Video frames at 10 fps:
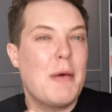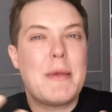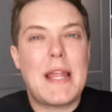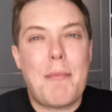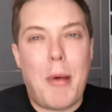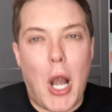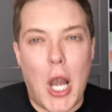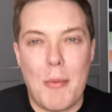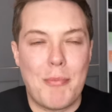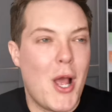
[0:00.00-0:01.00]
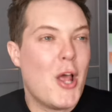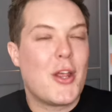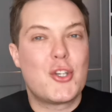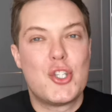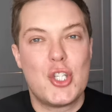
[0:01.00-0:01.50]
It'll be that plump,
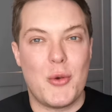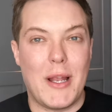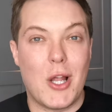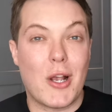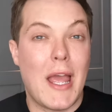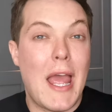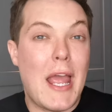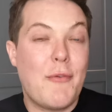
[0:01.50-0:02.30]
that dewy look.